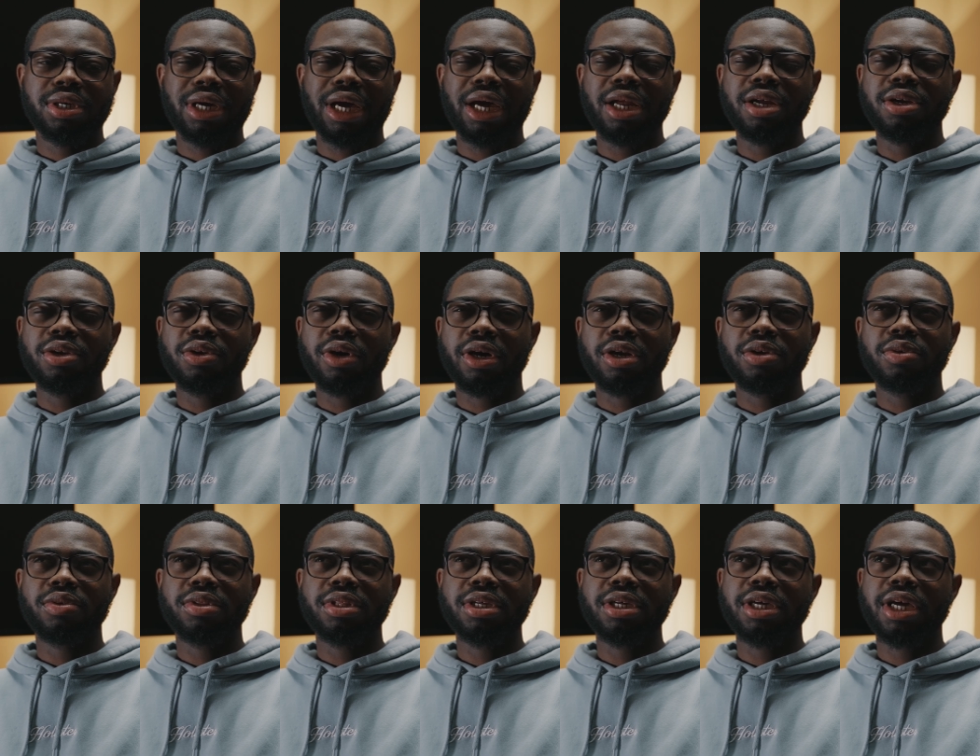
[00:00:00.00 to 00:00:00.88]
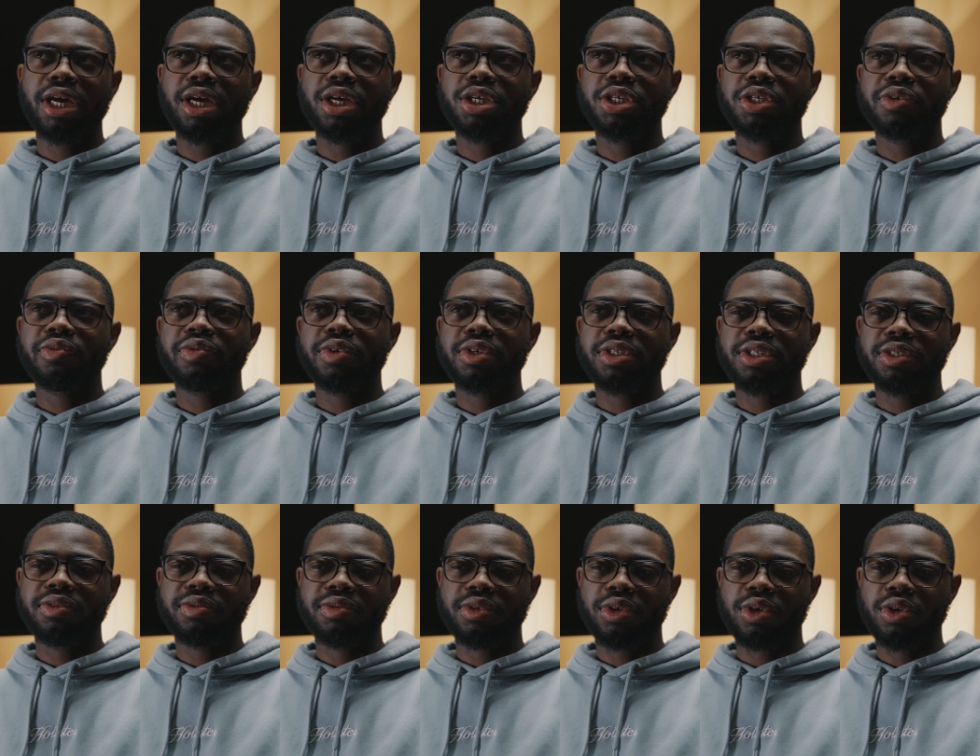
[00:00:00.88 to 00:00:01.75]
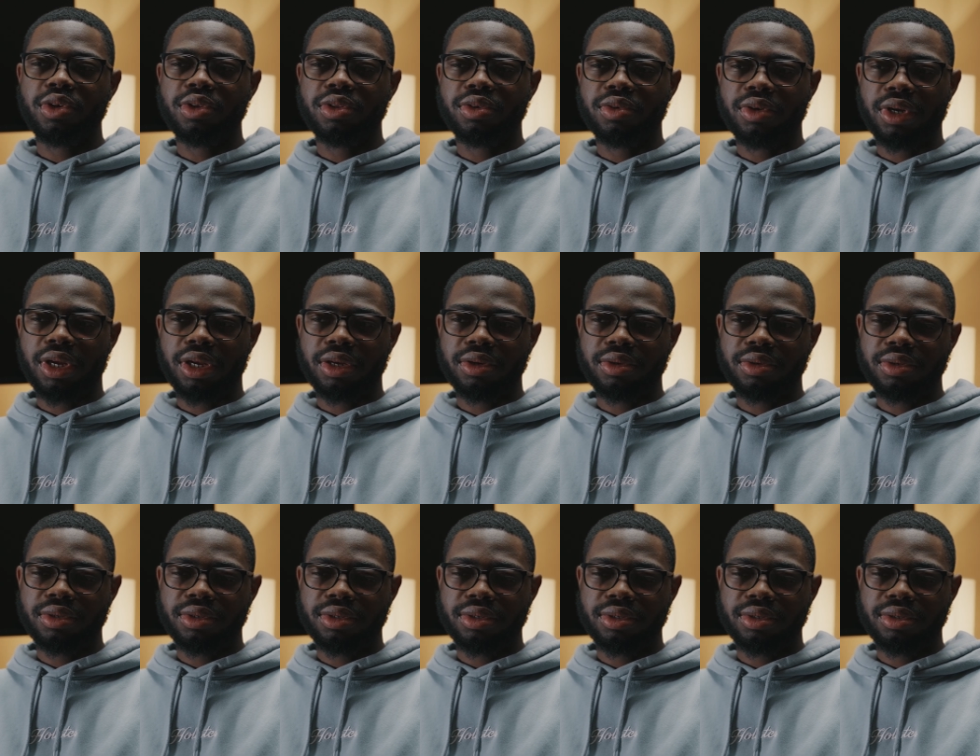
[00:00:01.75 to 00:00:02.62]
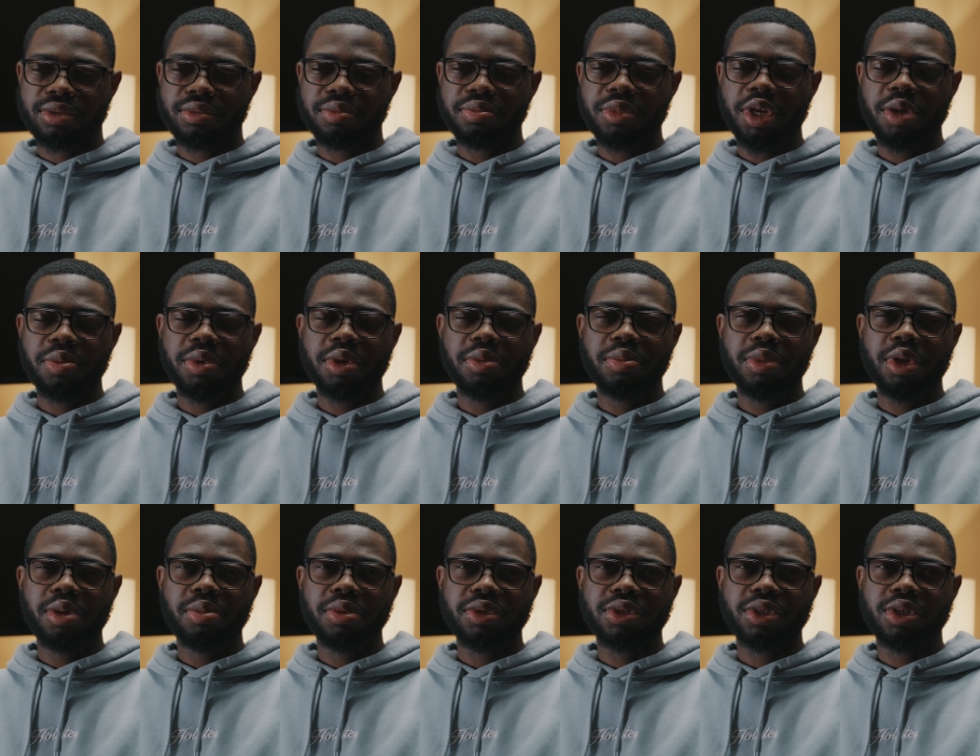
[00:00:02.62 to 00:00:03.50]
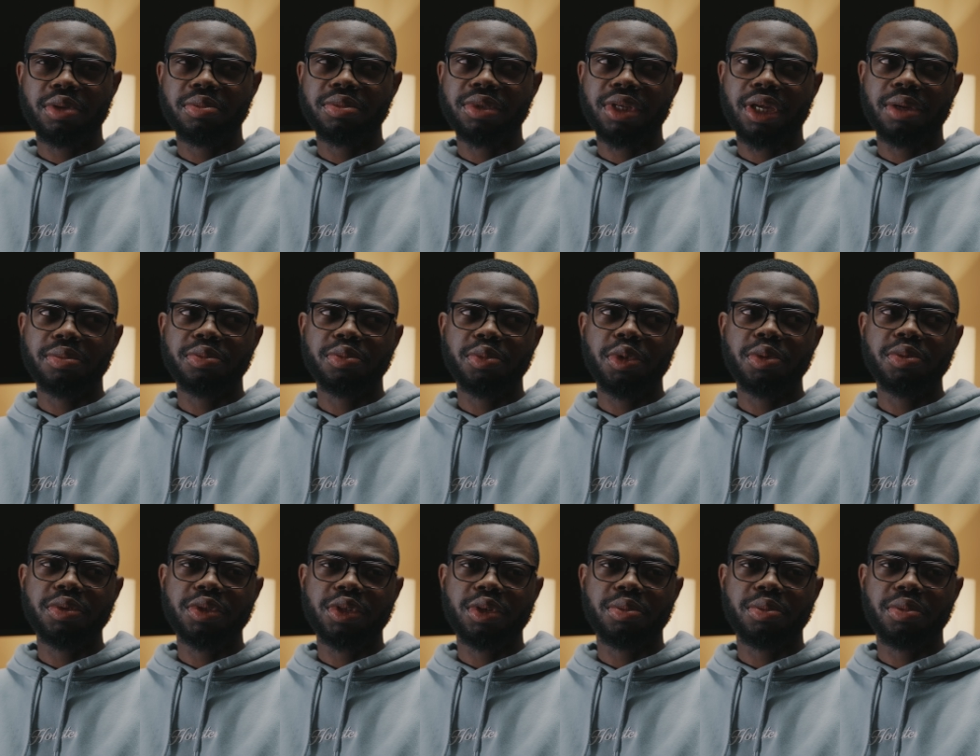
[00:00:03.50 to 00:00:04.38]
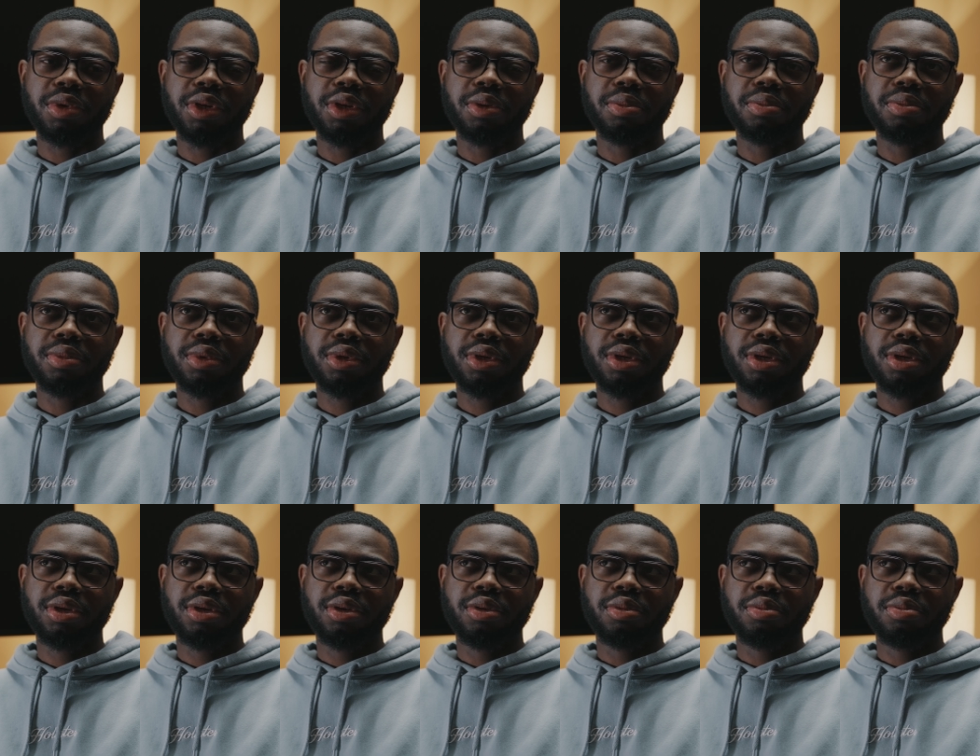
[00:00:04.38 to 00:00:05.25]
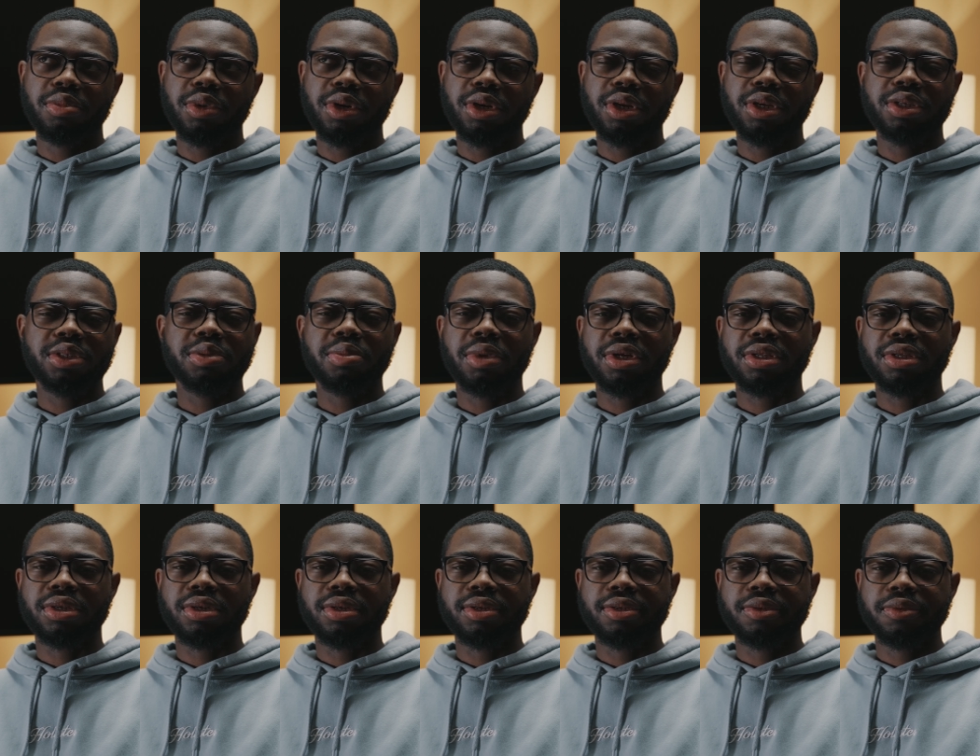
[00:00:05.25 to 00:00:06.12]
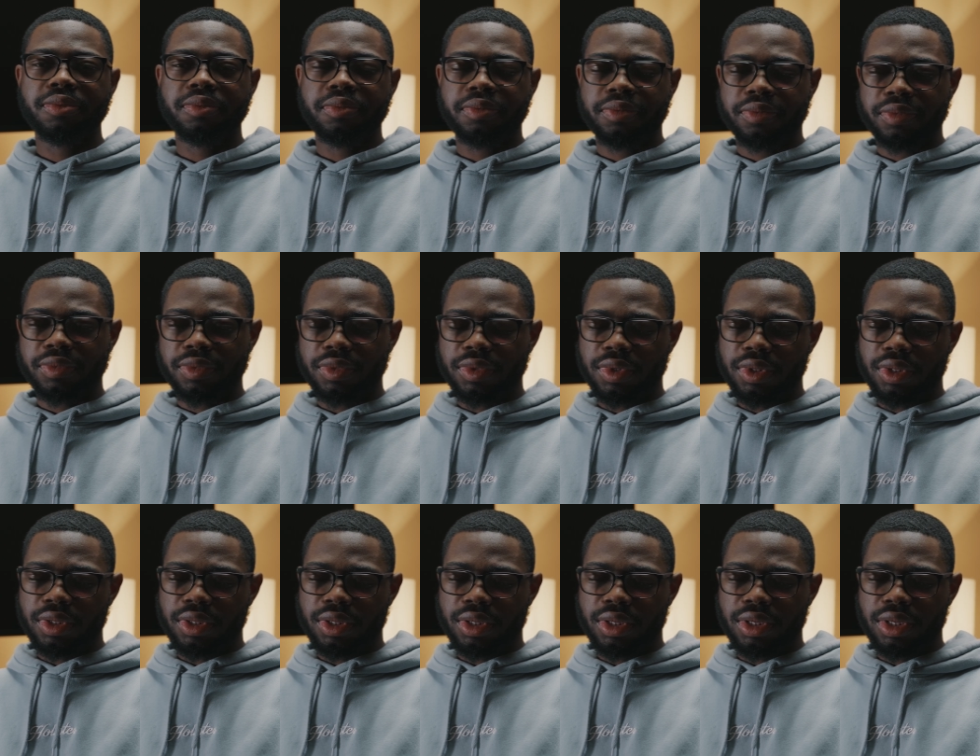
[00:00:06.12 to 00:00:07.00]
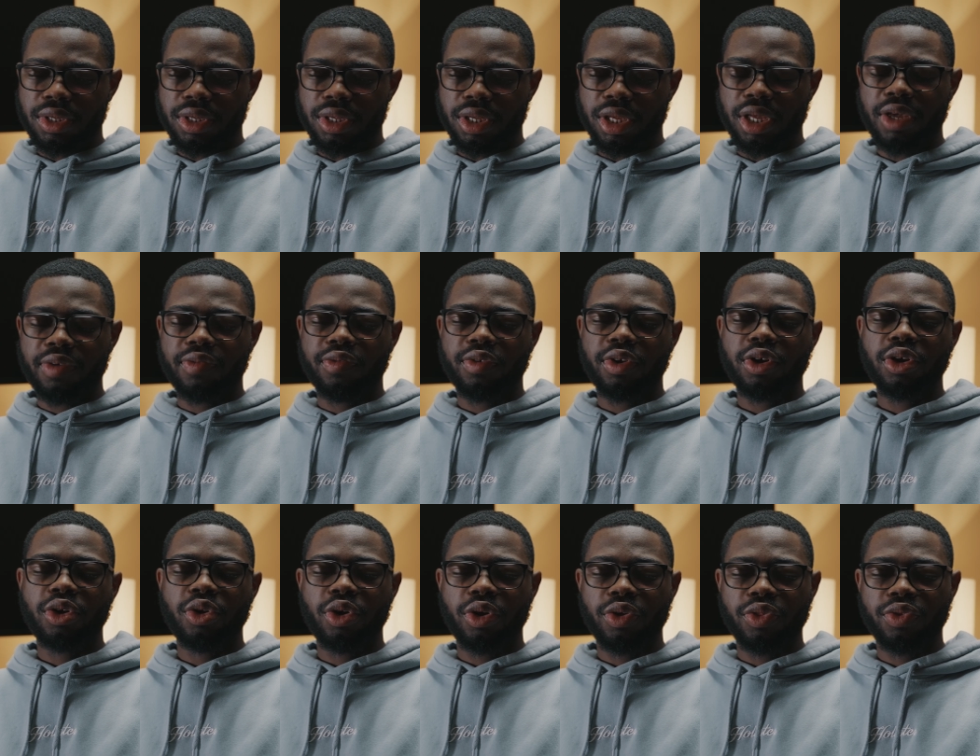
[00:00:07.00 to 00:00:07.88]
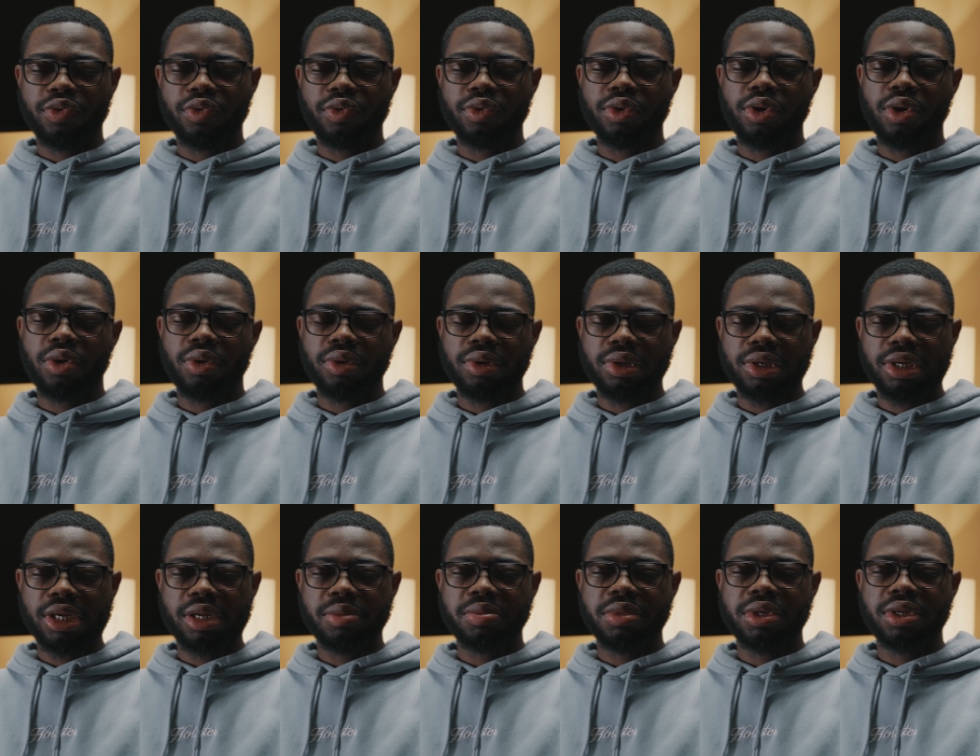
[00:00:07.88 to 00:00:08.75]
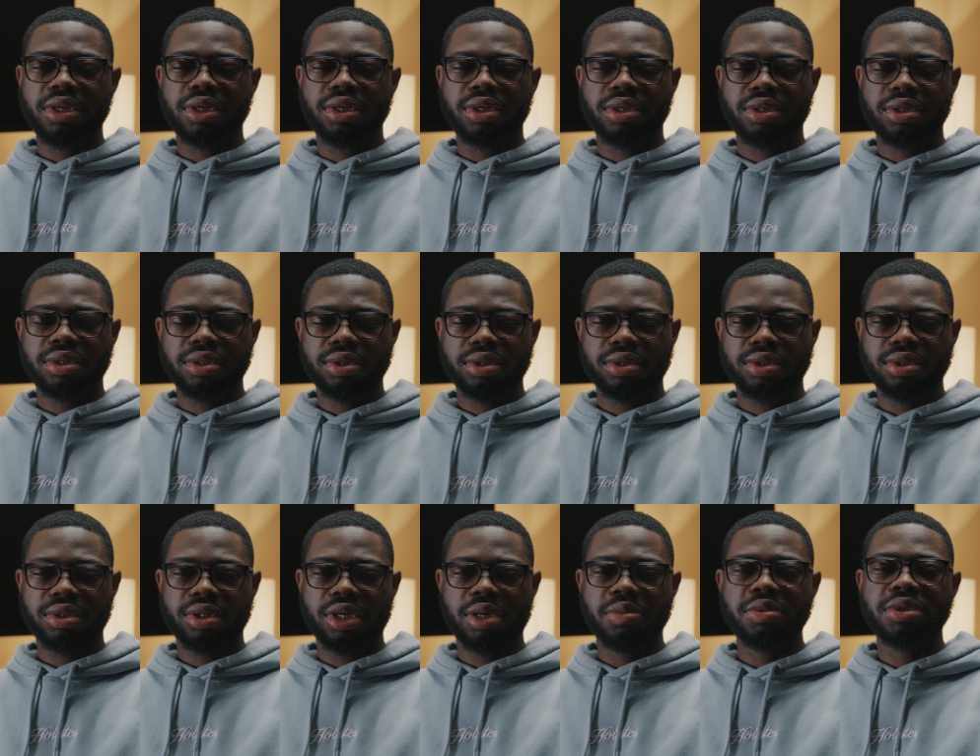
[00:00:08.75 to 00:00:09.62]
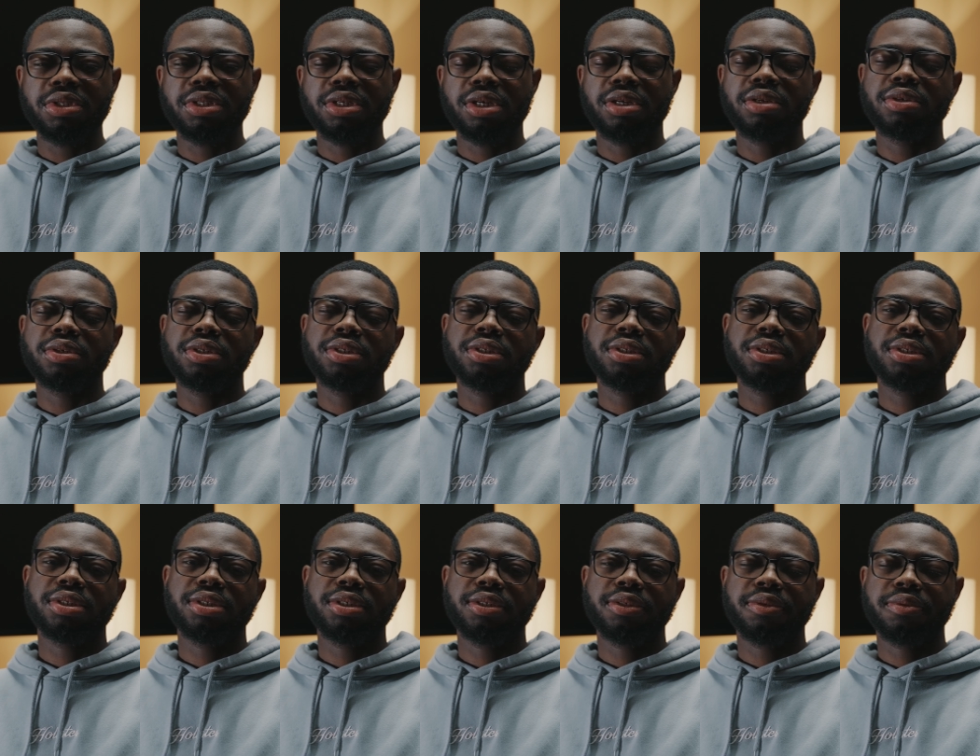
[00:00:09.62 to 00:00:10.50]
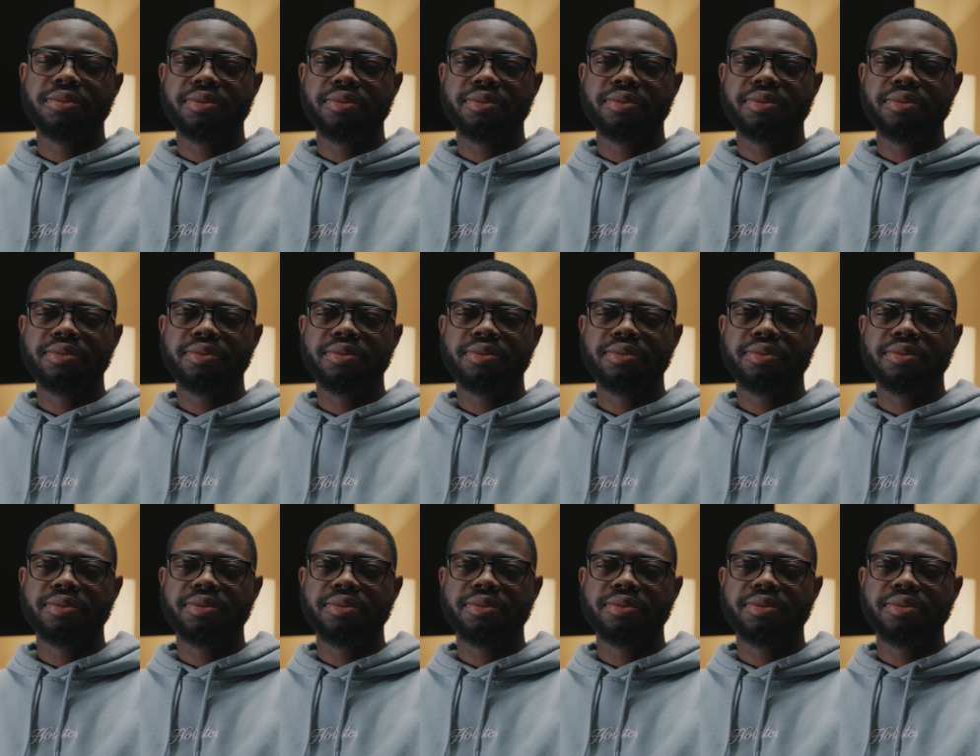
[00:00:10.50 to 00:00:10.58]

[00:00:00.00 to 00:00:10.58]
I don't know, I don't think extroverts even go through that. Maybe sometimes, maybe some of them, but it doesn't matter. If you're going through doubt, let me tell you this.